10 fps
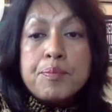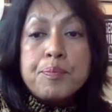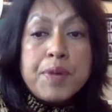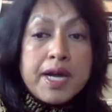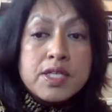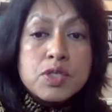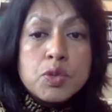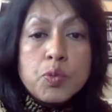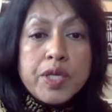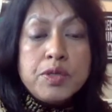but
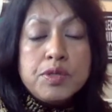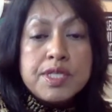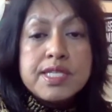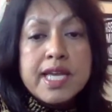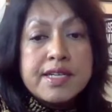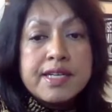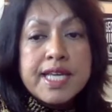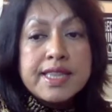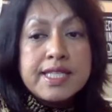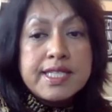when you
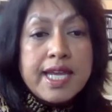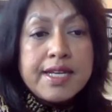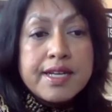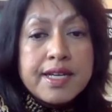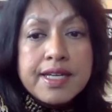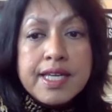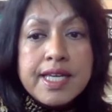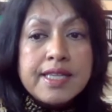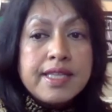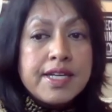disaggregate the data,
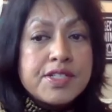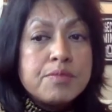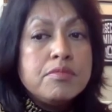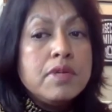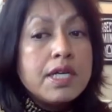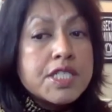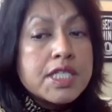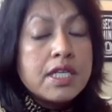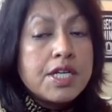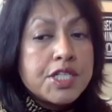there's a much
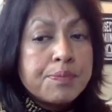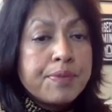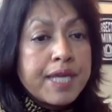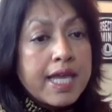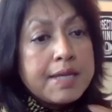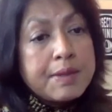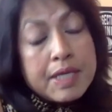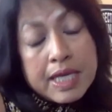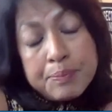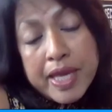larger pay
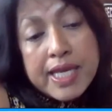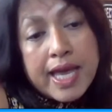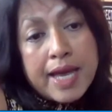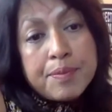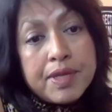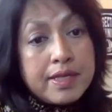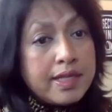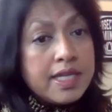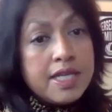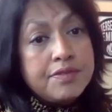gap
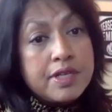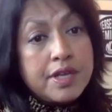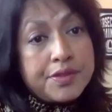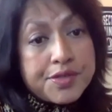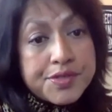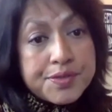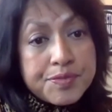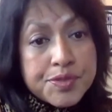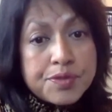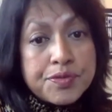than even others.
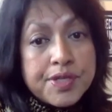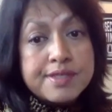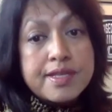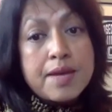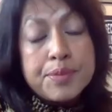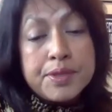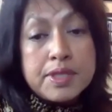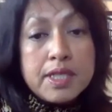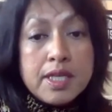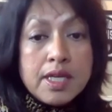So for
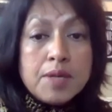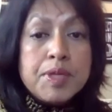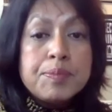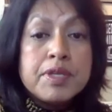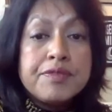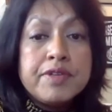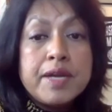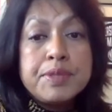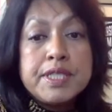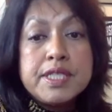example,
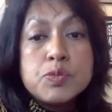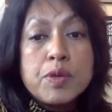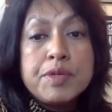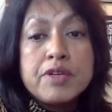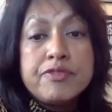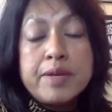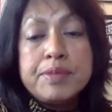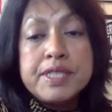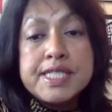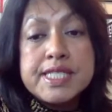women of
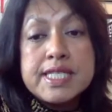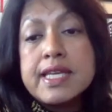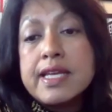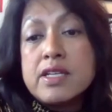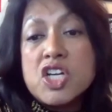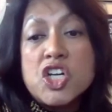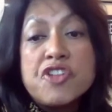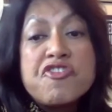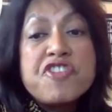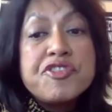Nepalese descent earn
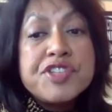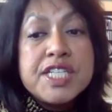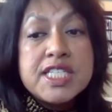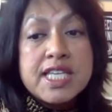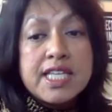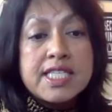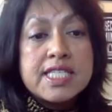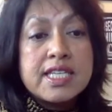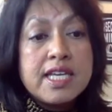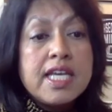50
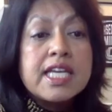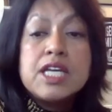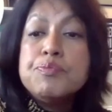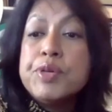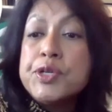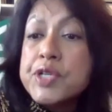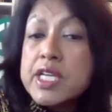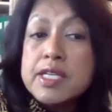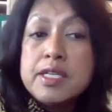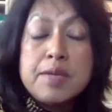cents.
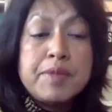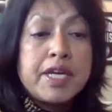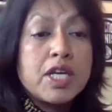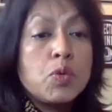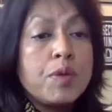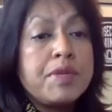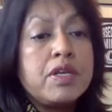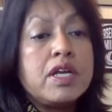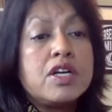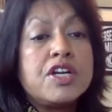Cambodian American
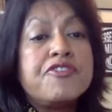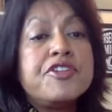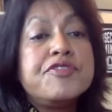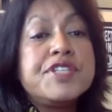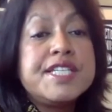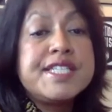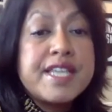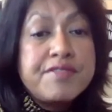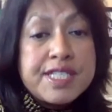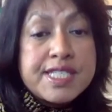women earn
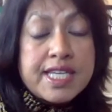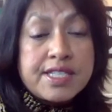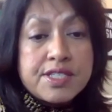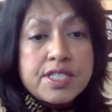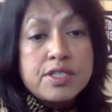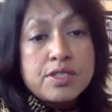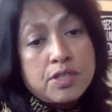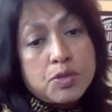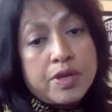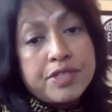57 cents
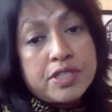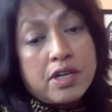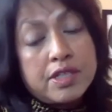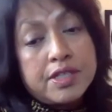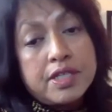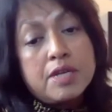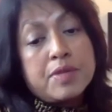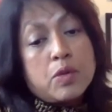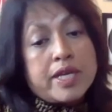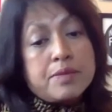to every dollar by
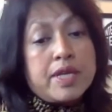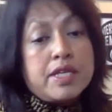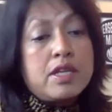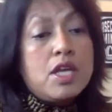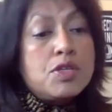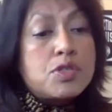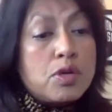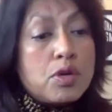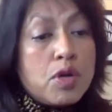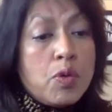white men.
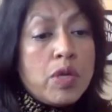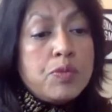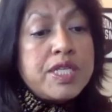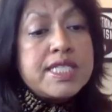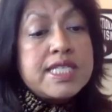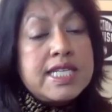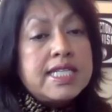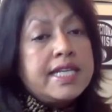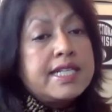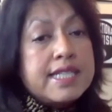So when we see
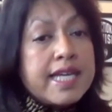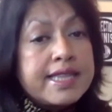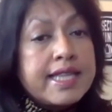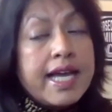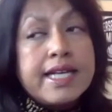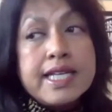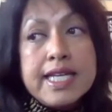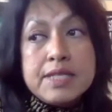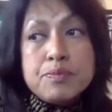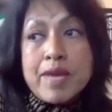data like that,
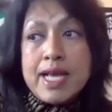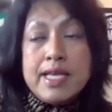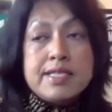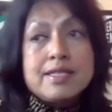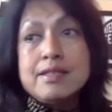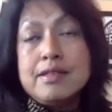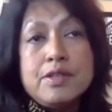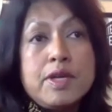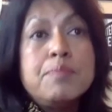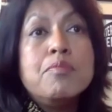it
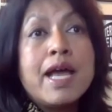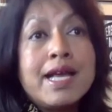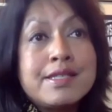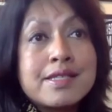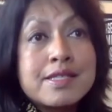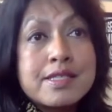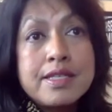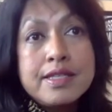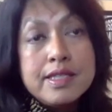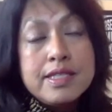masks
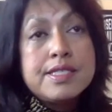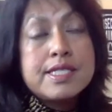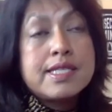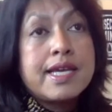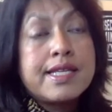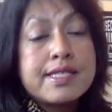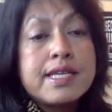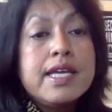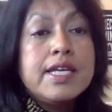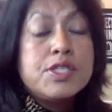these stats.
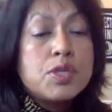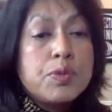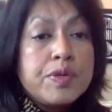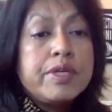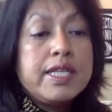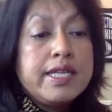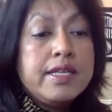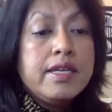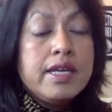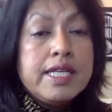And so we
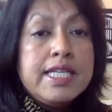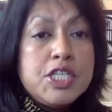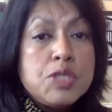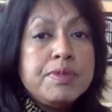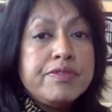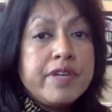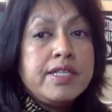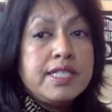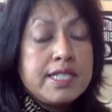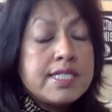really need to be
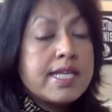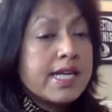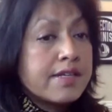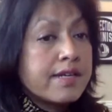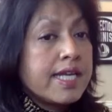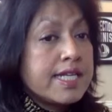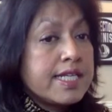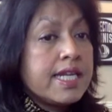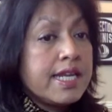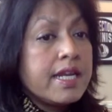very disaggregated
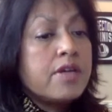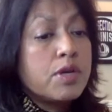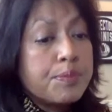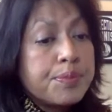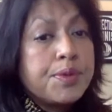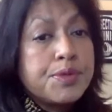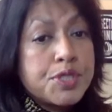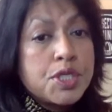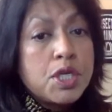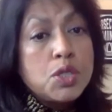in our
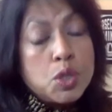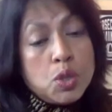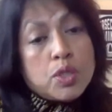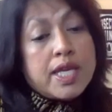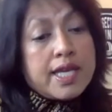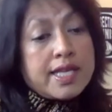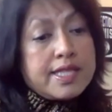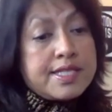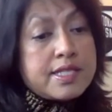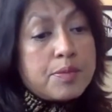approach to looking at
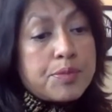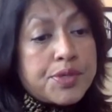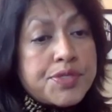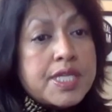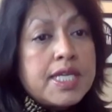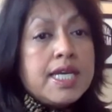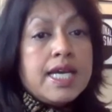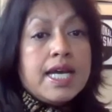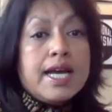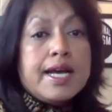these numbers.
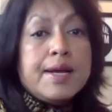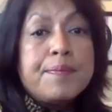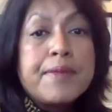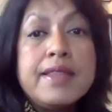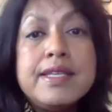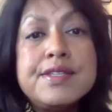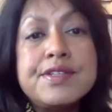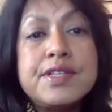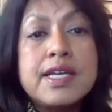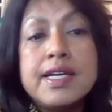And these are
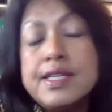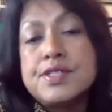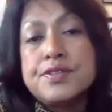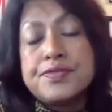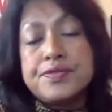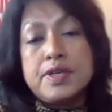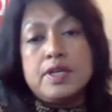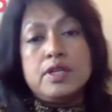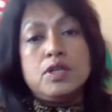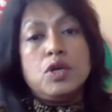the kinds of
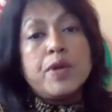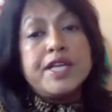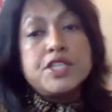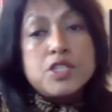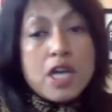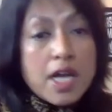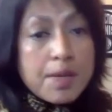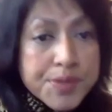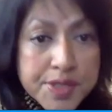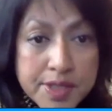low-wage
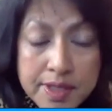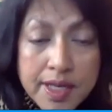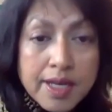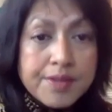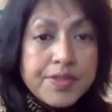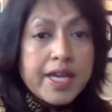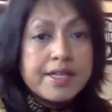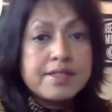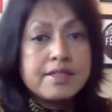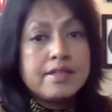jobs that